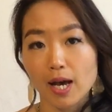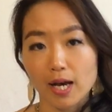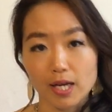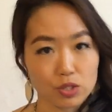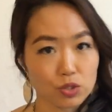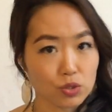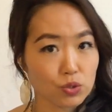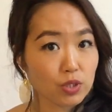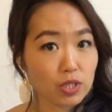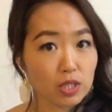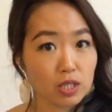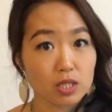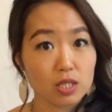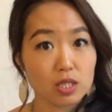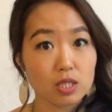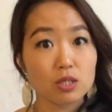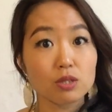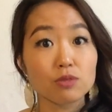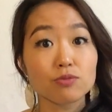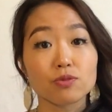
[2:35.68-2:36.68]
As you can
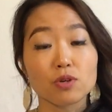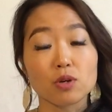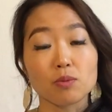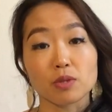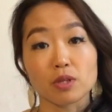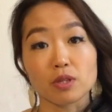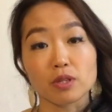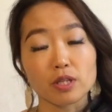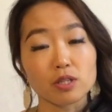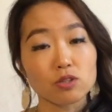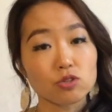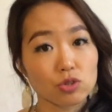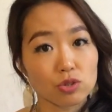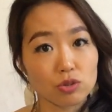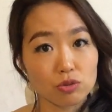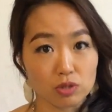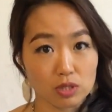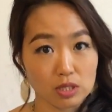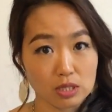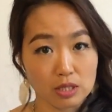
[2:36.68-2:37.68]
see from the
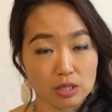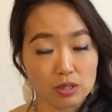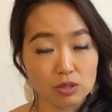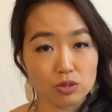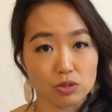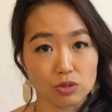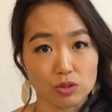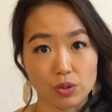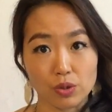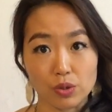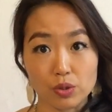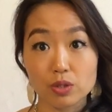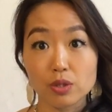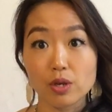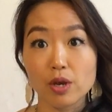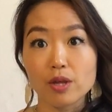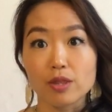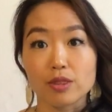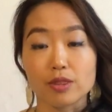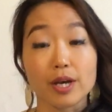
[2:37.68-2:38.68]
natural disasters,
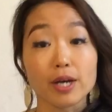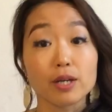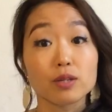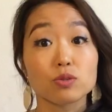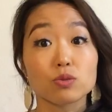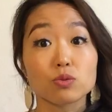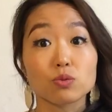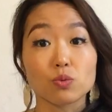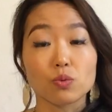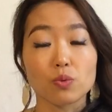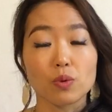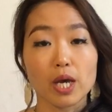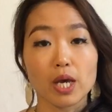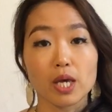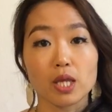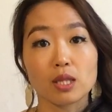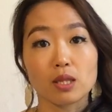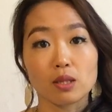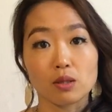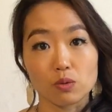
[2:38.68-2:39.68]
that's
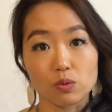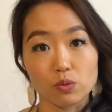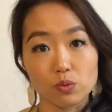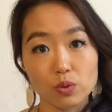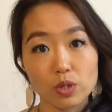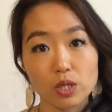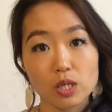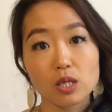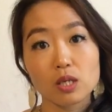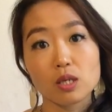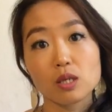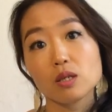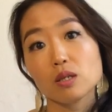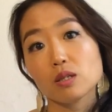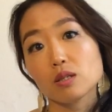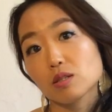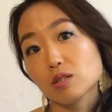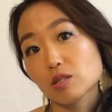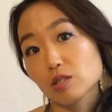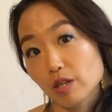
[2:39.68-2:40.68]
when
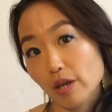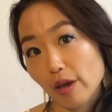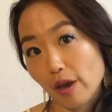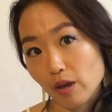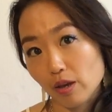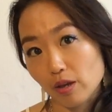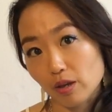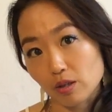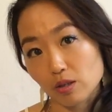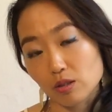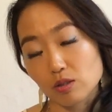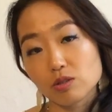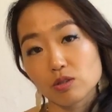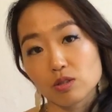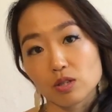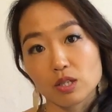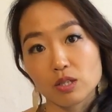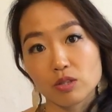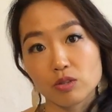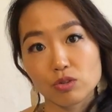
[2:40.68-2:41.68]
we
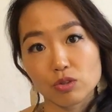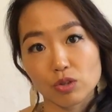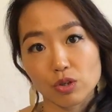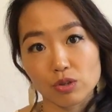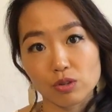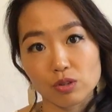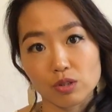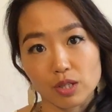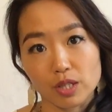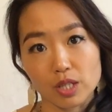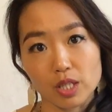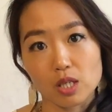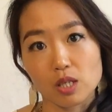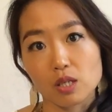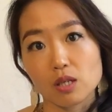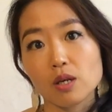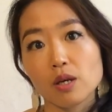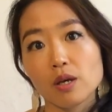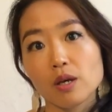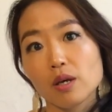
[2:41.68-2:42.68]
change
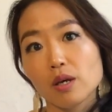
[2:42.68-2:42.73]
internally